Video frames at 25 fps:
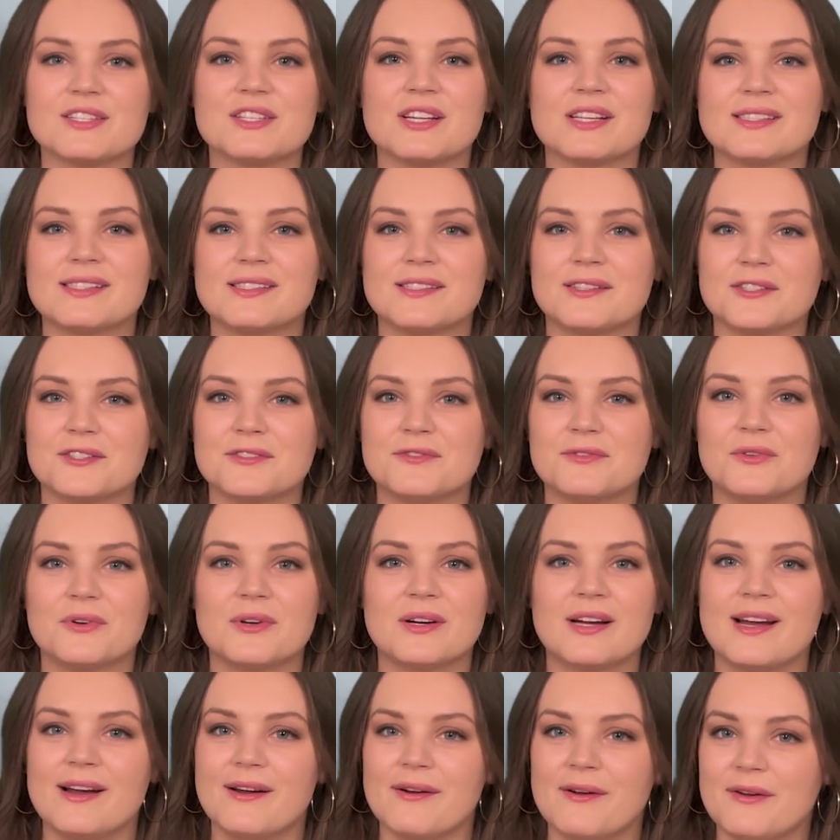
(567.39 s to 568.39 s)
Just search
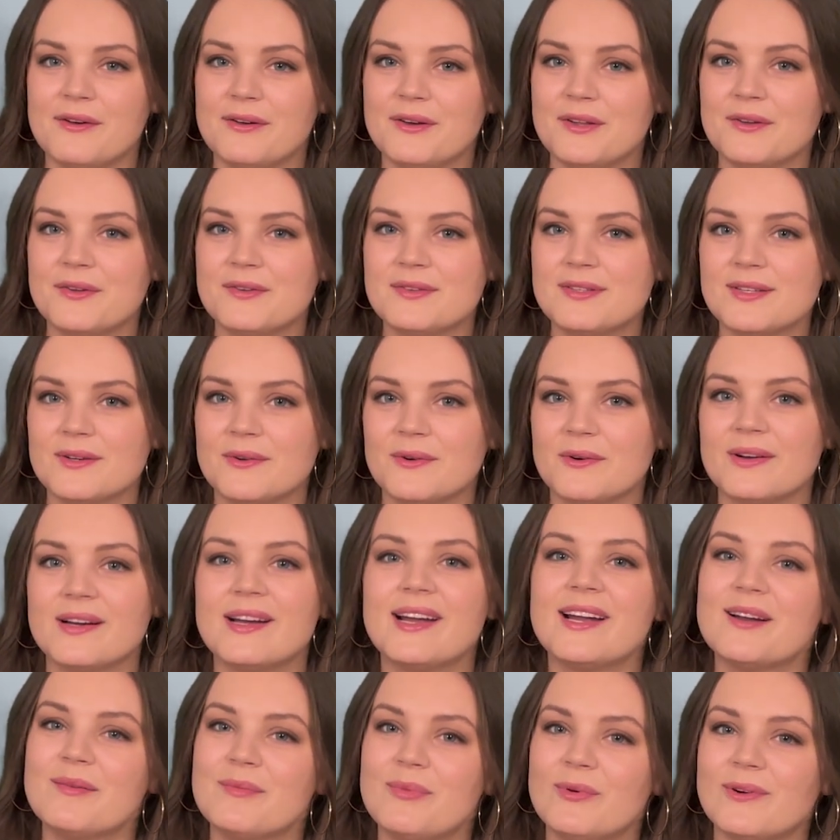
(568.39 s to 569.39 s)
for Aero News
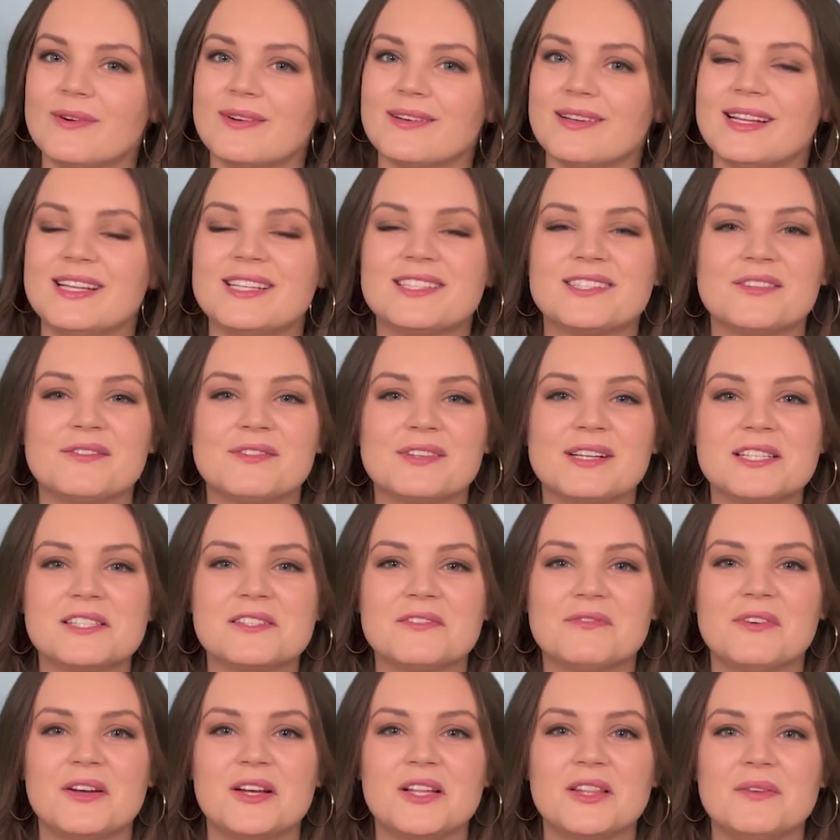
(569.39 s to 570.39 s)
or Airborne, and don't forget
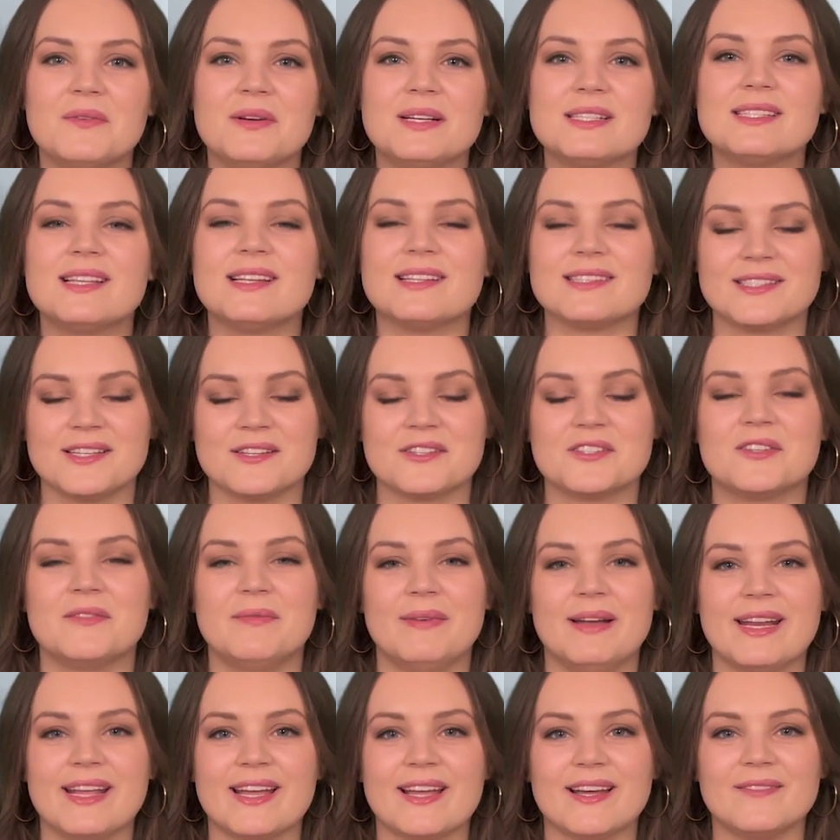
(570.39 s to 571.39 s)
to follow us on social
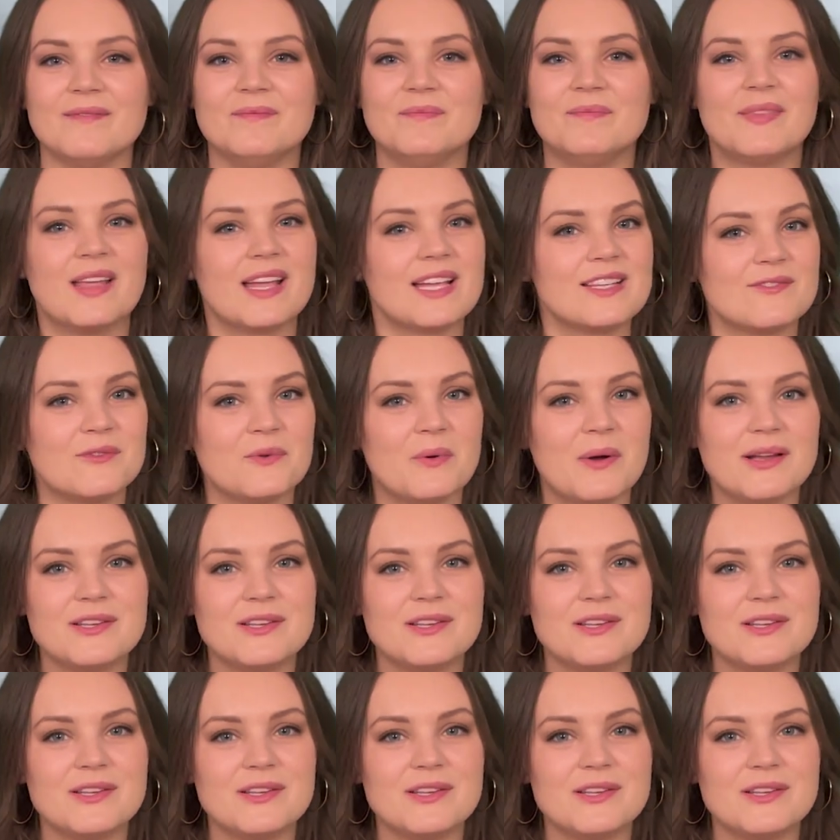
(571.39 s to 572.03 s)
media. Thanks for